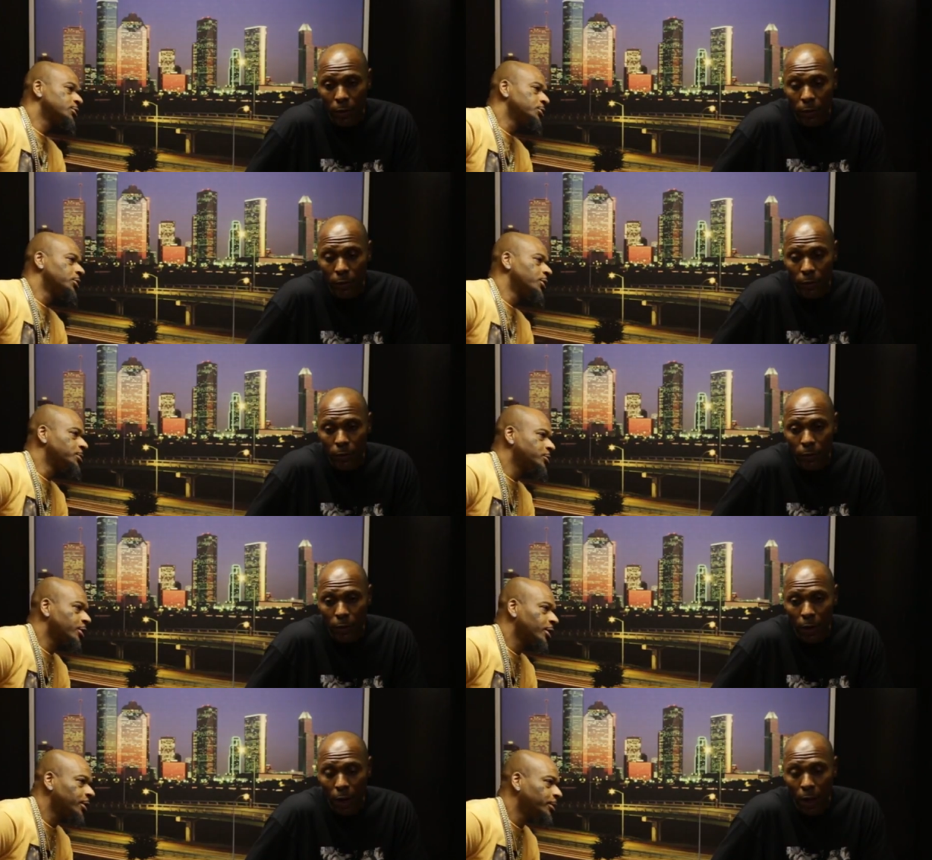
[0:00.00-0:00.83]
Speaker 1: you know what I'm
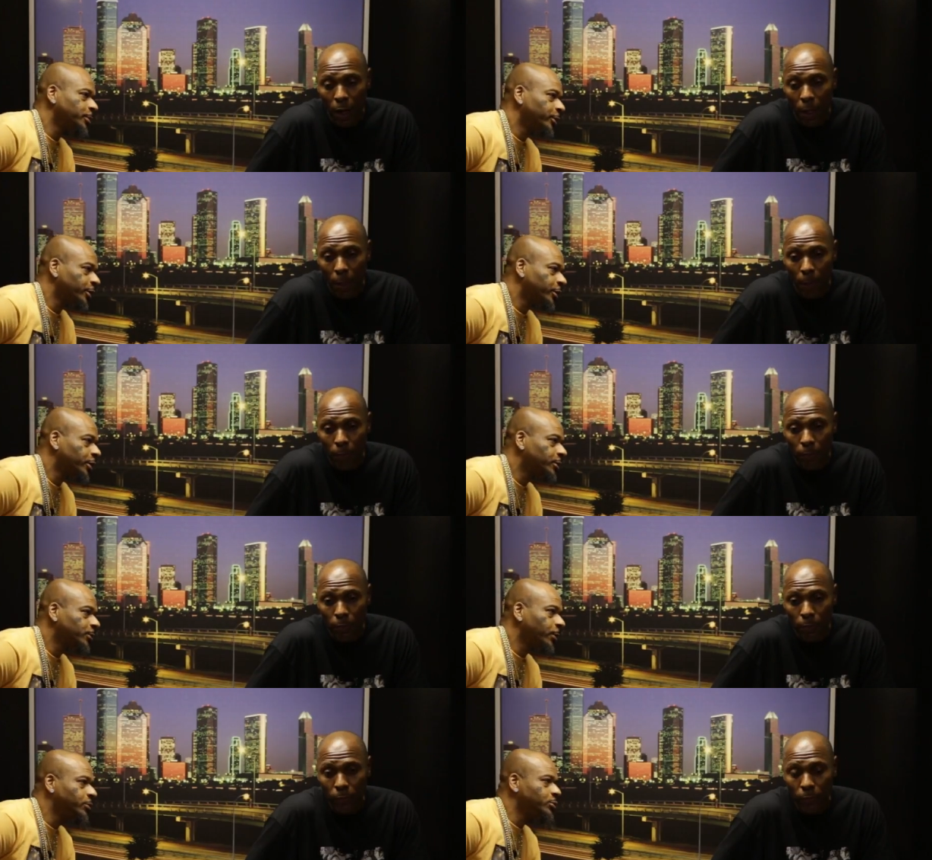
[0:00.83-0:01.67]
saying. But uh,
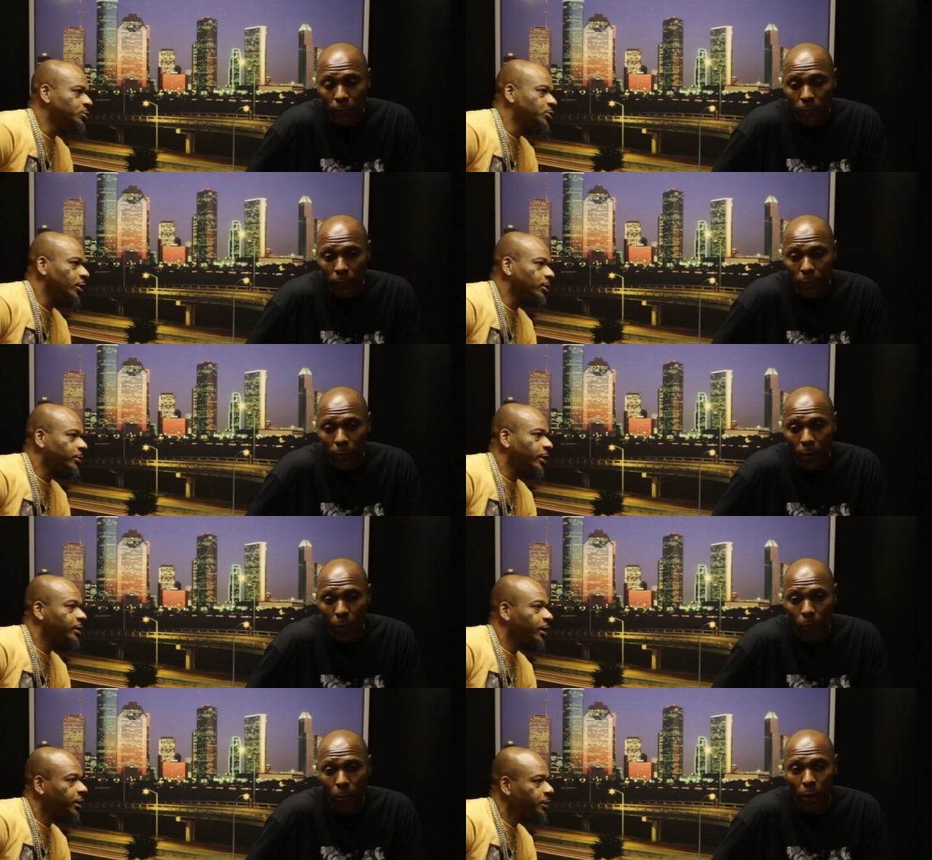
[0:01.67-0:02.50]
what would you tell them
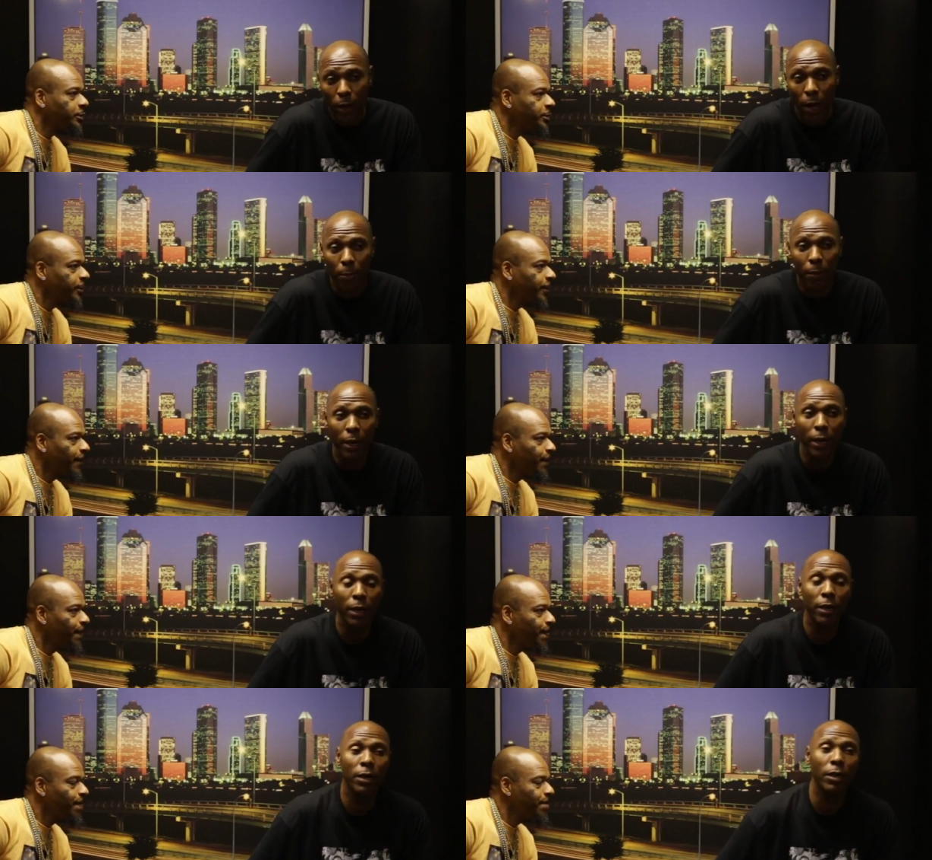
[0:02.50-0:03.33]
right now? Well, I
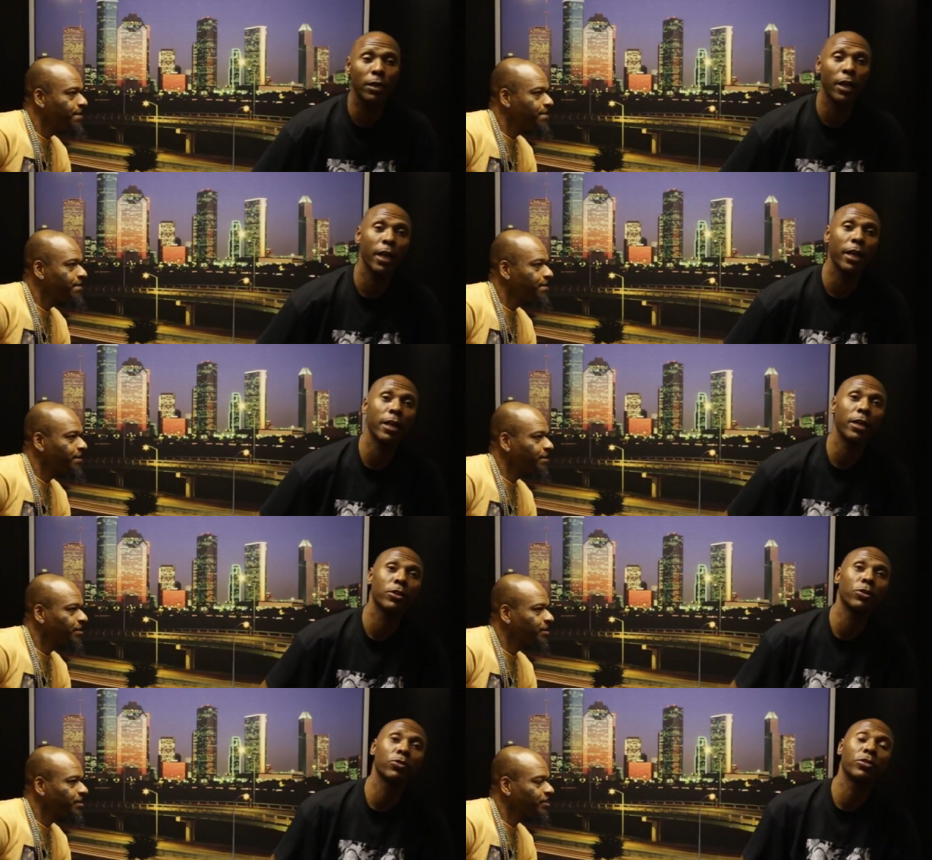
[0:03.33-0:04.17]
Speaker 2: mean, the thing
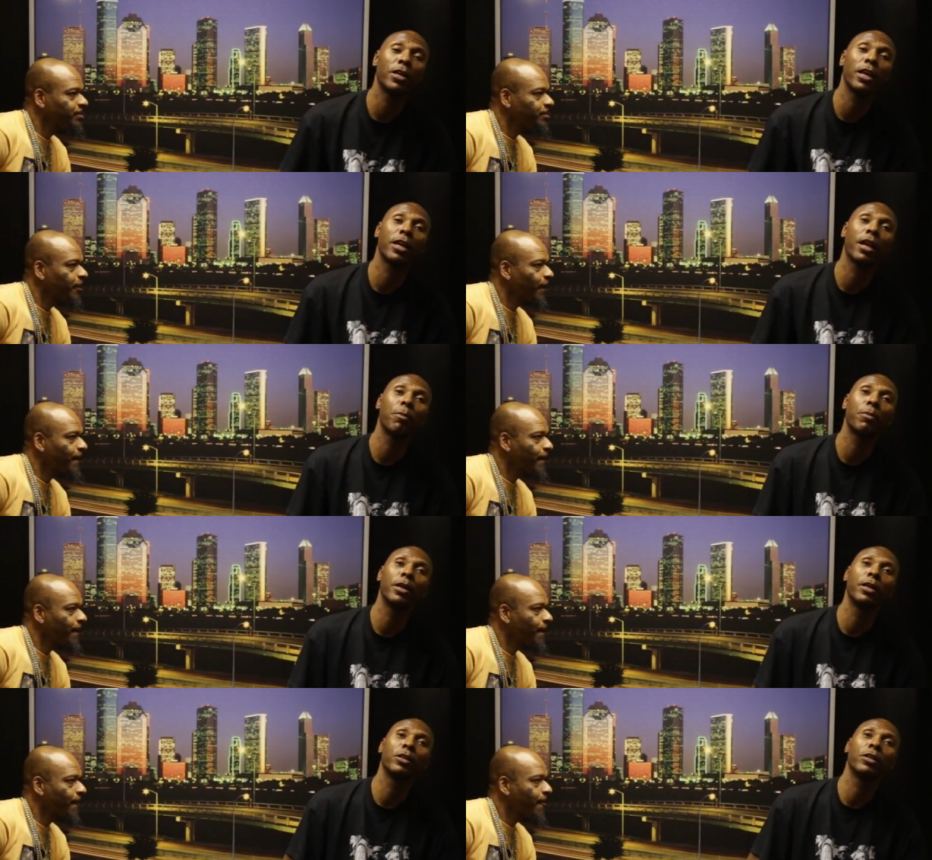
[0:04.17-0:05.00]
is, you said it. I
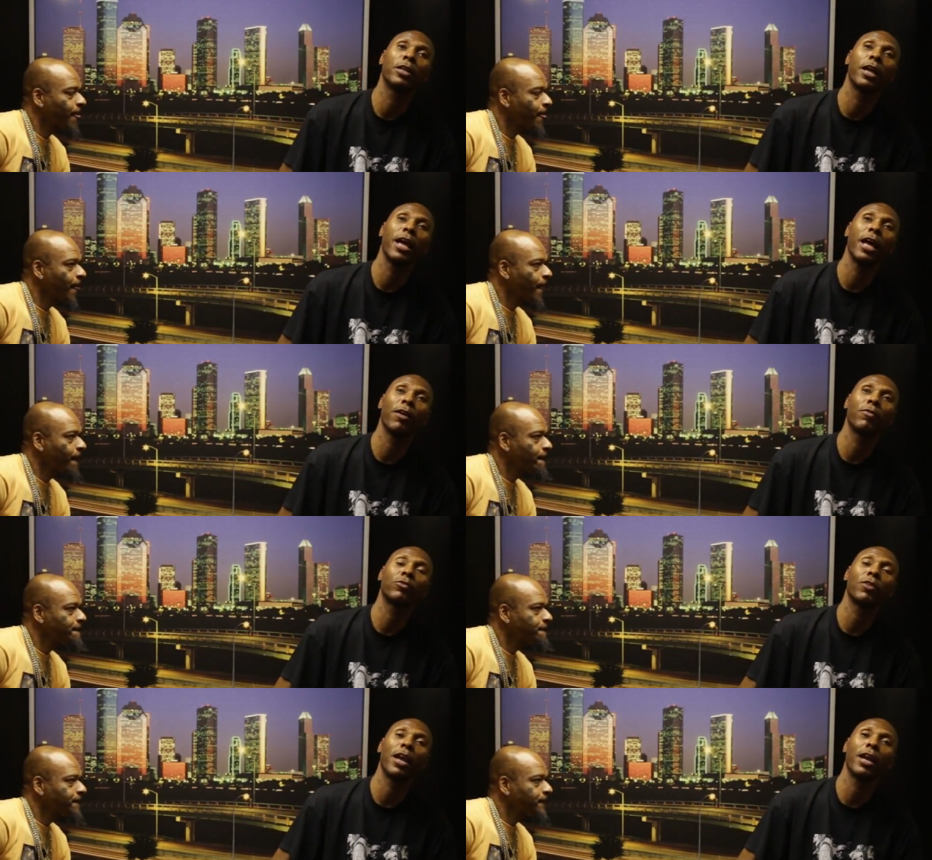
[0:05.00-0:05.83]
mean,
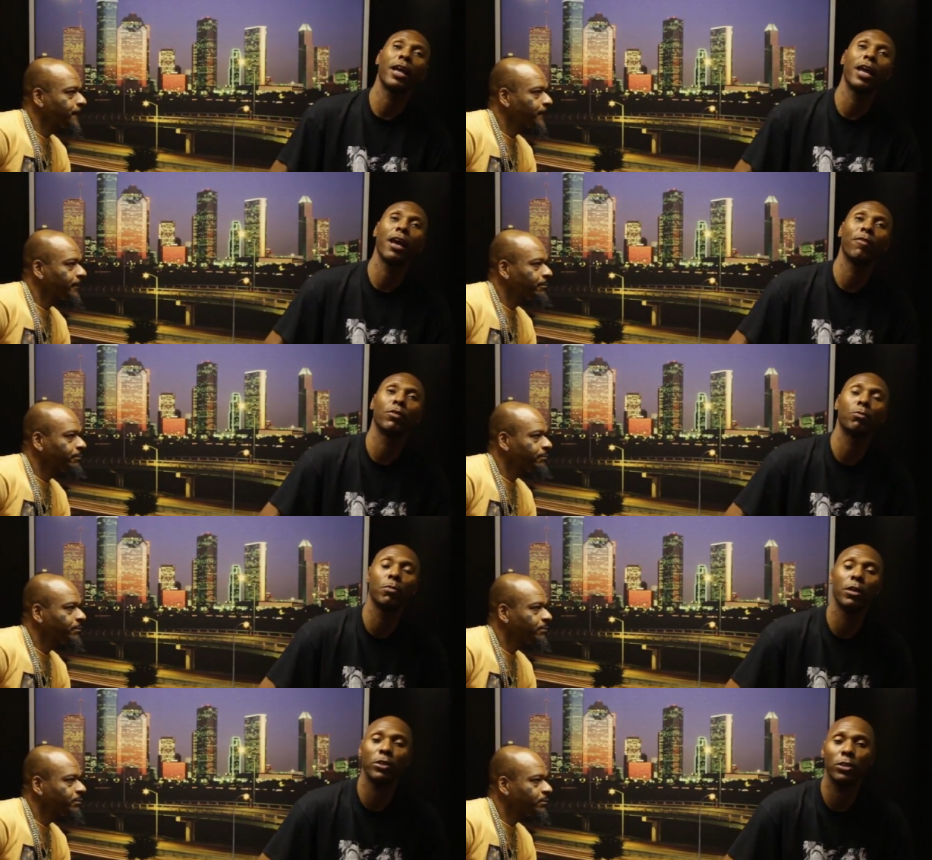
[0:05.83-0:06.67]
have try to have as
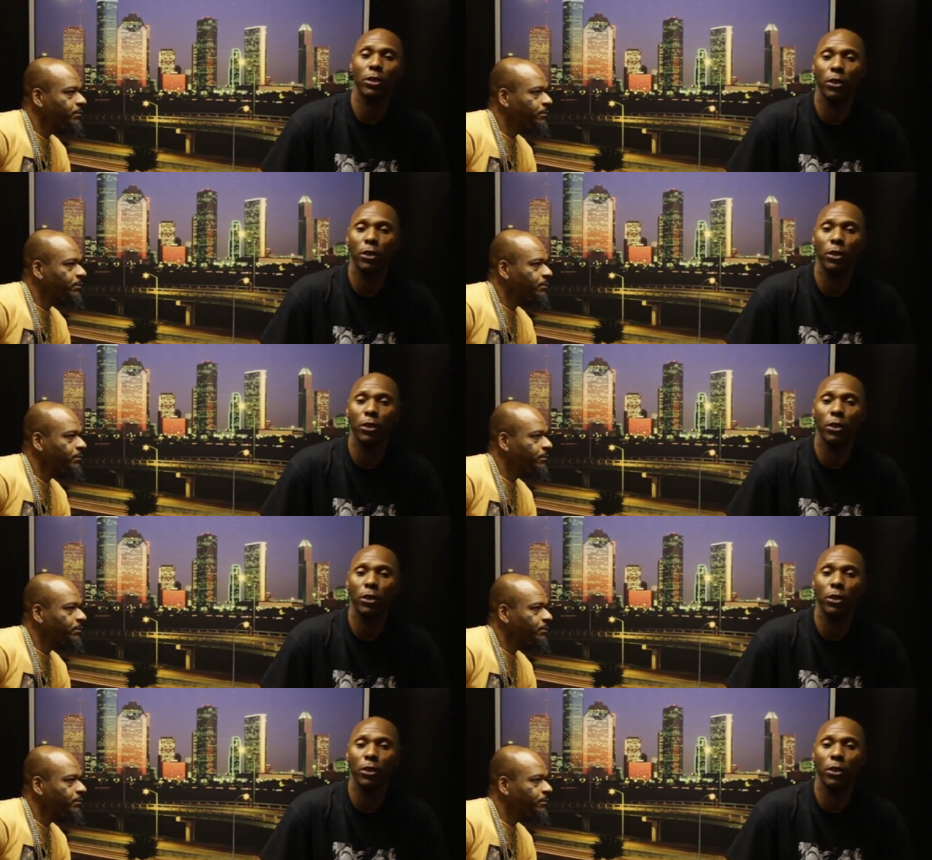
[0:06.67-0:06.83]
much